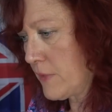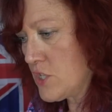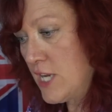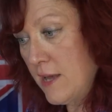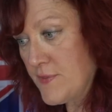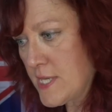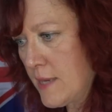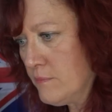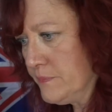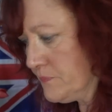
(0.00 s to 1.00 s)
she loves
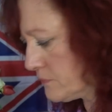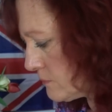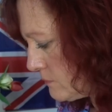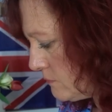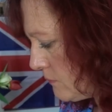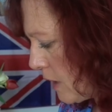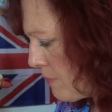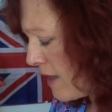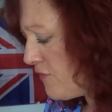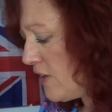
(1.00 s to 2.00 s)
him, but
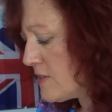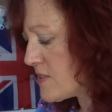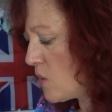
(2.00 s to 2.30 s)
I feel as